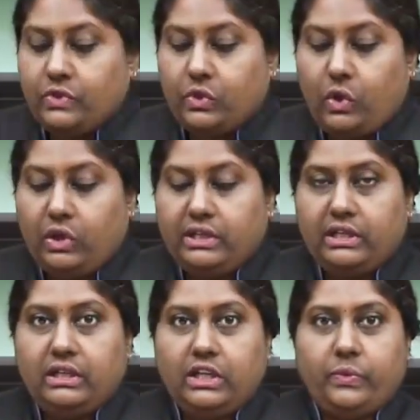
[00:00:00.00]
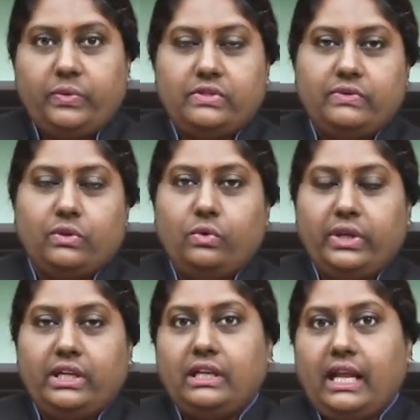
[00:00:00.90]
So all the liquids will
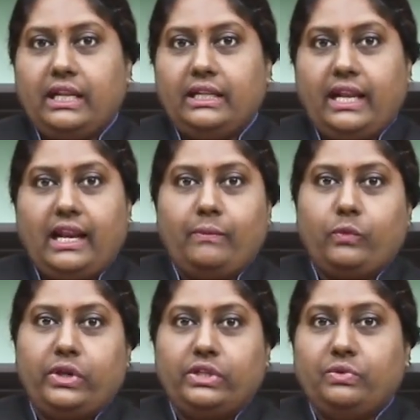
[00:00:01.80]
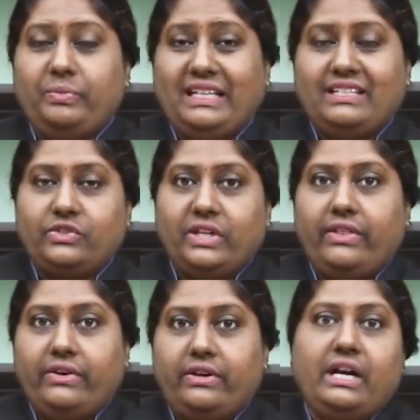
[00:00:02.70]
go in, and then I'm going to beat it
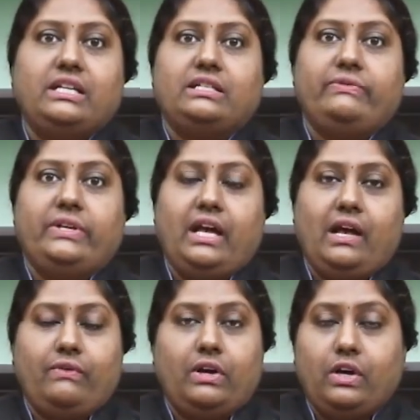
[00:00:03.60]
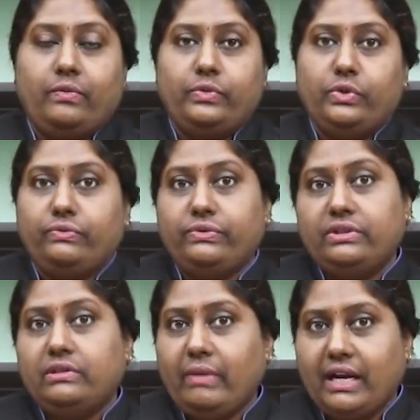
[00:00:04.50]
together until we have a
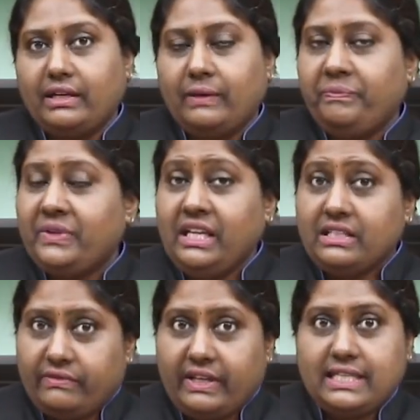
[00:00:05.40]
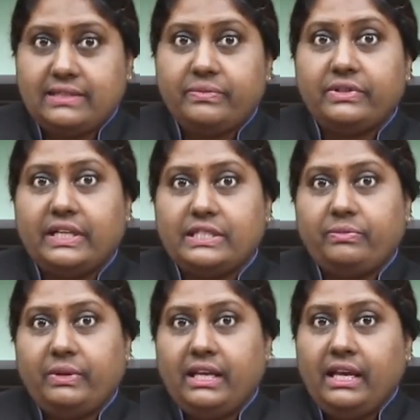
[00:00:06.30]
beautiful batter. It's a very simple
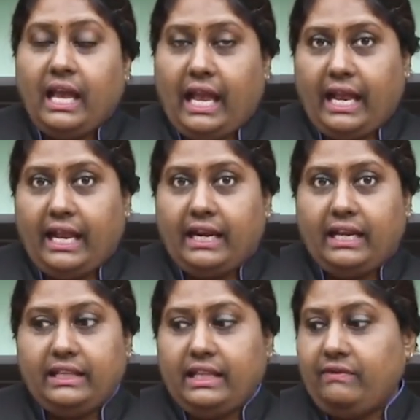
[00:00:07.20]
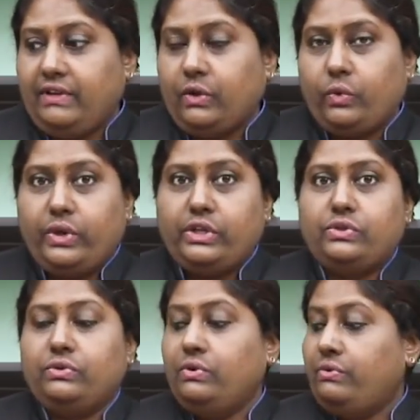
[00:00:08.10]
recipe, and then we are going
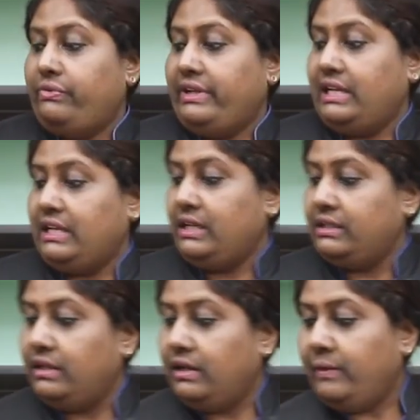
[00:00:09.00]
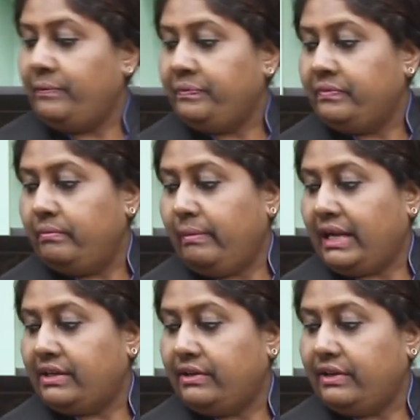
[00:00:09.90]
to fill the
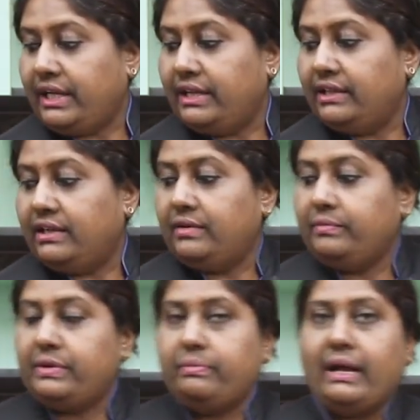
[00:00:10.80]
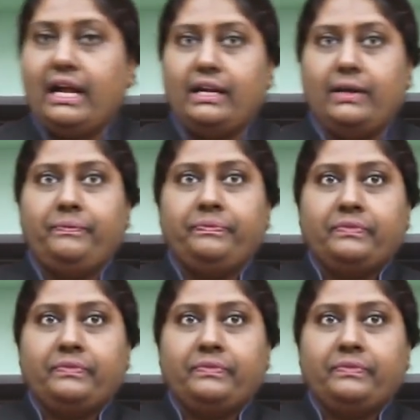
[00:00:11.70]
batter in the prepared